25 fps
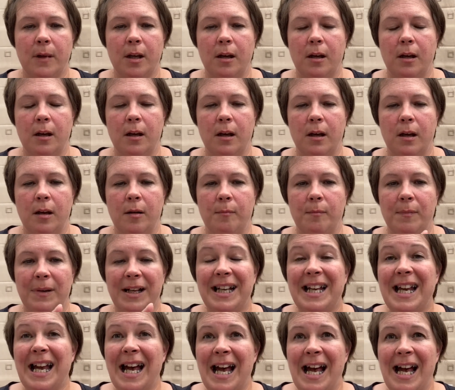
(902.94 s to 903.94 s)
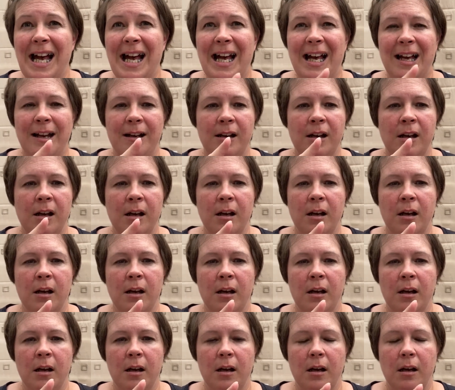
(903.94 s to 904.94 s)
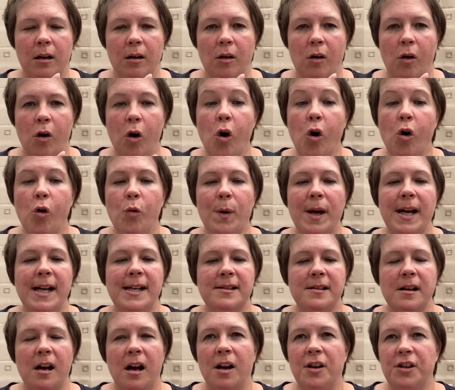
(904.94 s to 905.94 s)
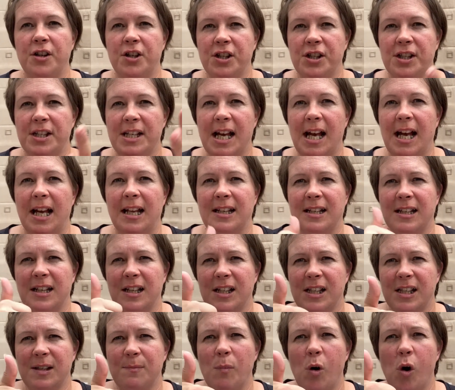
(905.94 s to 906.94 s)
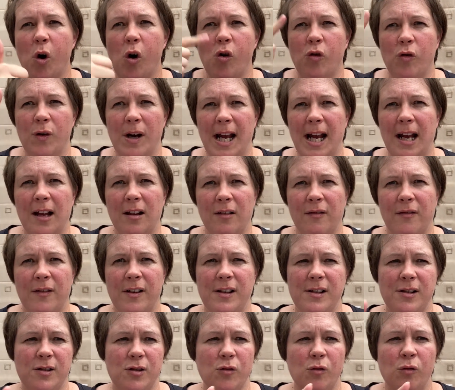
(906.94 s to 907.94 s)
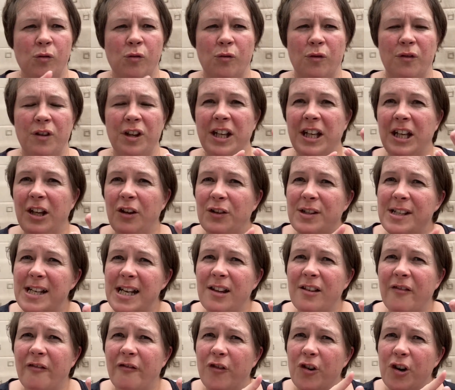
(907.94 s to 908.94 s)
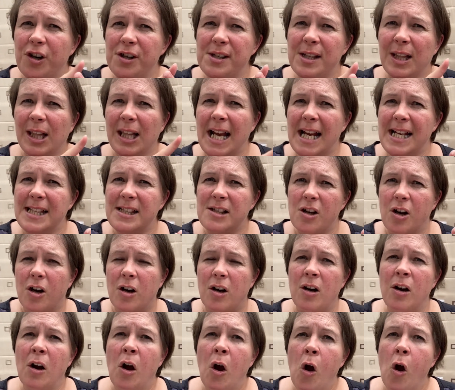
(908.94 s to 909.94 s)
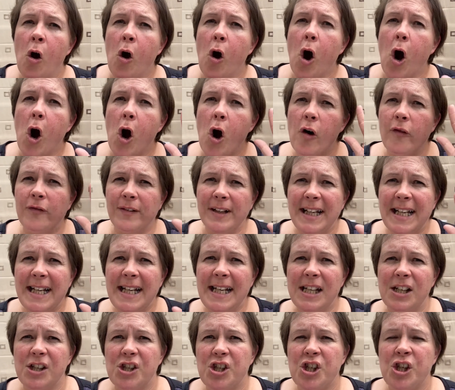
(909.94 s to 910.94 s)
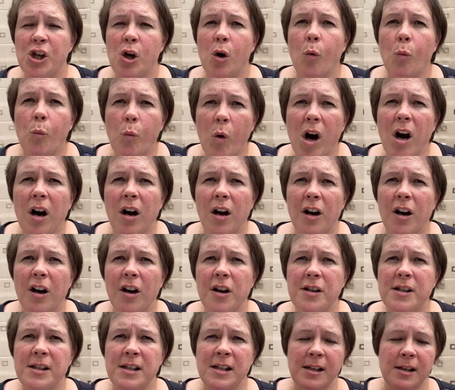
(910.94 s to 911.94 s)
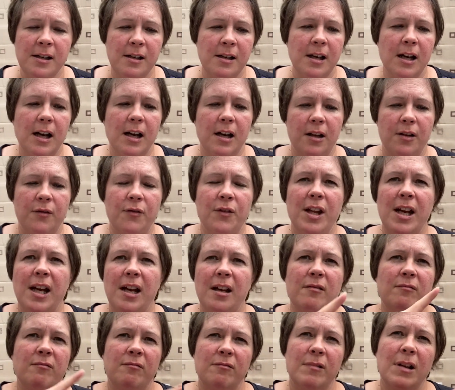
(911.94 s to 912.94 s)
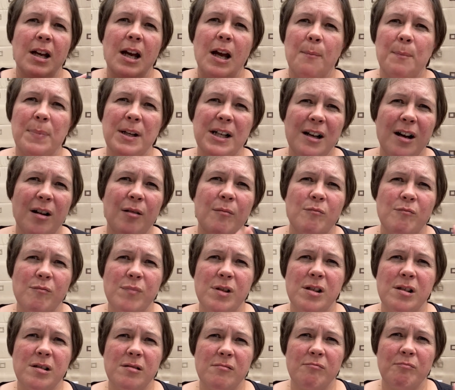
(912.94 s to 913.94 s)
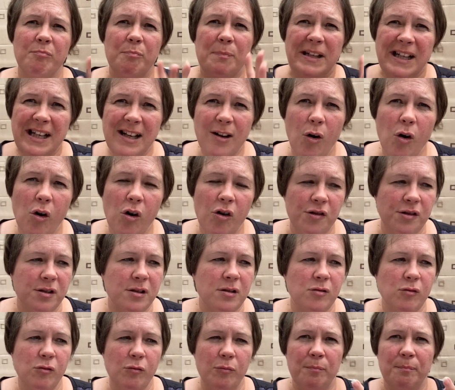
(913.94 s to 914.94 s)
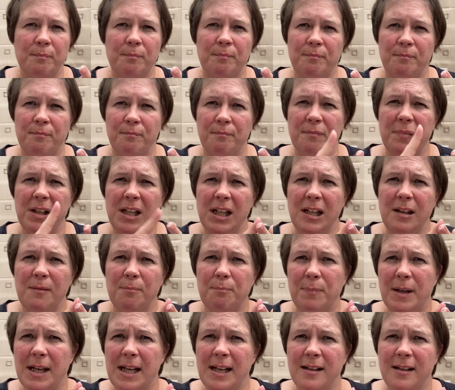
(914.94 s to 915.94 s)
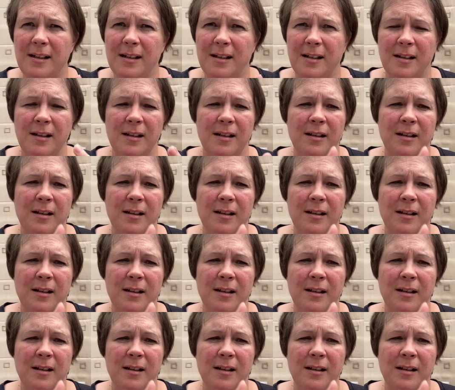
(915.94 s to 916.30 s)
can always understand small elephants. So you take the first letter of each word and then it becomes because. So B, big